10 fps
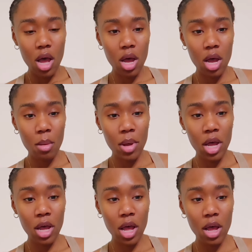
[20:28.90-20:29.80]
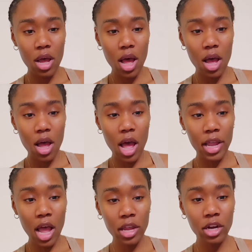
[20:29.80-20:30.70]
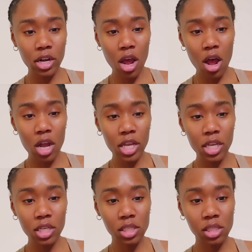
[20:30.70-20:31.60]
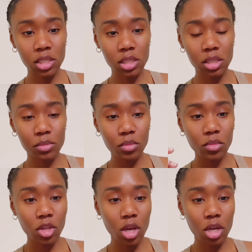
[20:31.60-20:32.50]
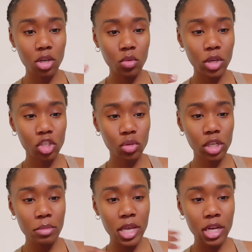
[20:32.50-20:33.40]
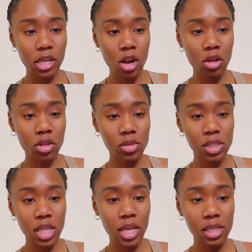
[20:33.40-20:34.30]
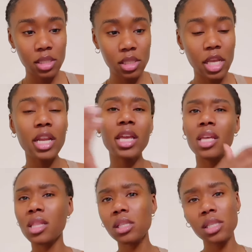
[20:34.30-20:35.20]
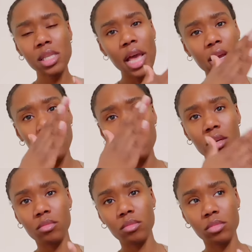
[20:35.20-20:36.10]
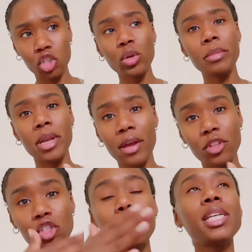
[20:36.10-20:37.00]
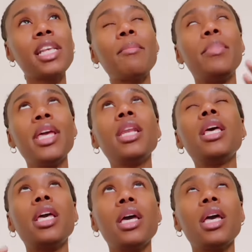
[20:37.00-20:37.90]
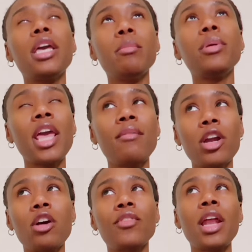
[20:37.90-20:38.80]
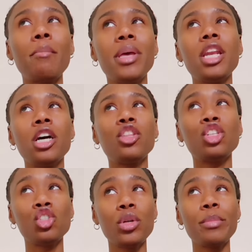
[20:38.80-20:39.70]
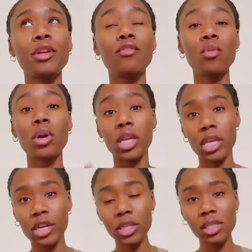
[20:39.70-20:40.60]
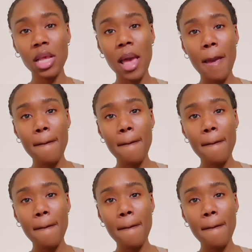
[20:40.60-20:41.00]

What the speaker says: I got here in August, underwent treatment, did all those things. And again, this is like treatment after treatment, because I've been in behavioral health and I've been under treatment for years.